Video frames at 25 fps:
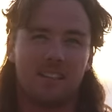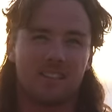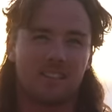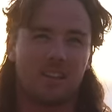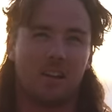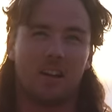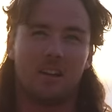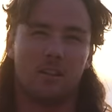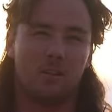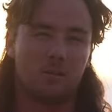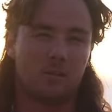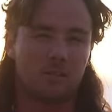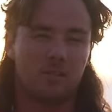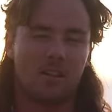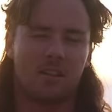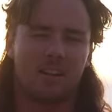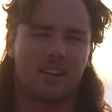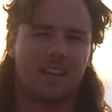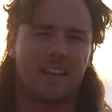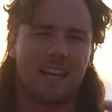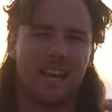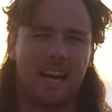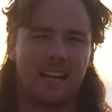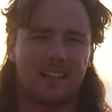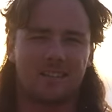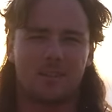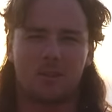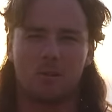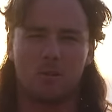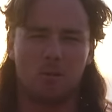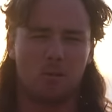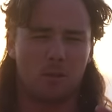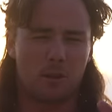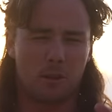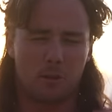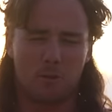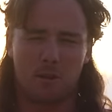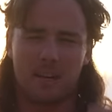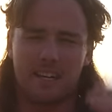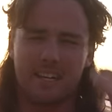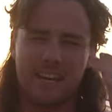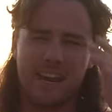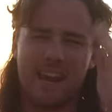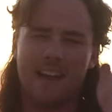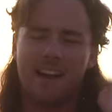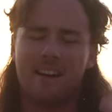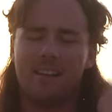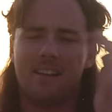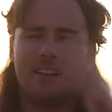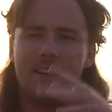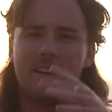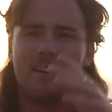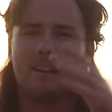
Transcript: so it looks like a Cat 2 or 3 now.